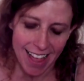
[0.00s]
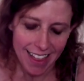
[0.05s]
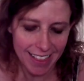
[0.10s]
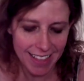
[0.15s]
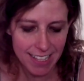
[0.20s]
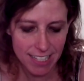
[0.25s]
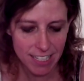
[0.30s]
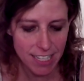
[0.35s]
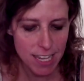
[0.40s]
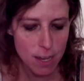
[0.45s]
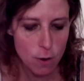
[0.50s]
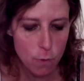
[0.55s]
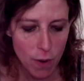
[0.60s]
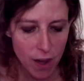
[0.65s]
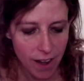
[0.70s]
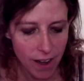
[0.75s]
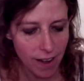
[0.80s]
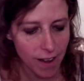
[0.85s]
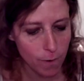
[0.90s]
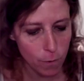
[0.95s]
Let's see
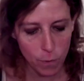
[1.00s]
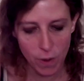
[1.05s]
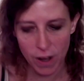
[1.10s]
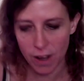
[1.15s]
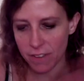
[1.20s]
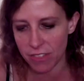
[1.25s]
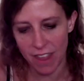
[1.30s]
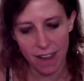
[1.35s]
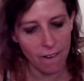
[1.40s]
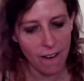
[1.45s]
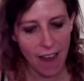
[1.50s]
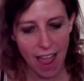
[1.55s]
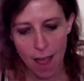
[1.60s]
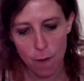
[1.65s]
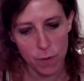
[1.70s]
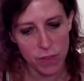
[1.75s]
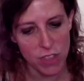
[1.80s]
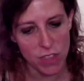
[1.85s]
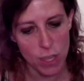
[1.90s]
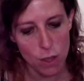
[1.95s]
where they're
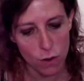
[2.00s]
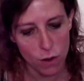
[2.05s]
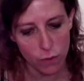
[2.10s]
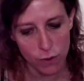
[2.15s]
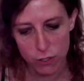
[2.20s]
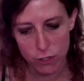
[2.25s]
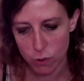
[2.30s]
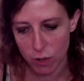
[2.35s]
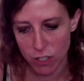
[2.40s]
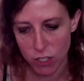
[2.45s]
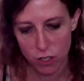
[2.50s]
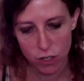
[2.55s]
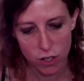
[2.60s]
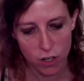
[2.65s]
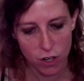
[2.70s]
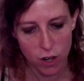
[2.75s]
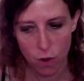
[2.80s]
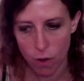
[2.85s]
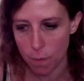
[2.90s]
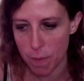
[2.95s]
at, what the universe wants you to
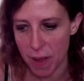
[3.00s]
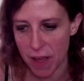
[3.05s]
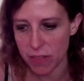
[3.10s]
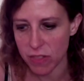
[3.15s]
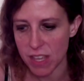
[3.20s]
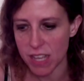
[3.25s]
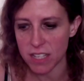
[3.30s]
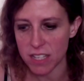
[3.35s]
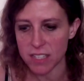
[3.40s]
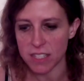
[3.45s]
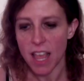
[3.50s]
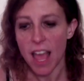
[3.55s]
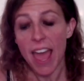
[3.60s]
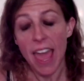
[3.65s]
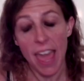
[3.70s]
know about this.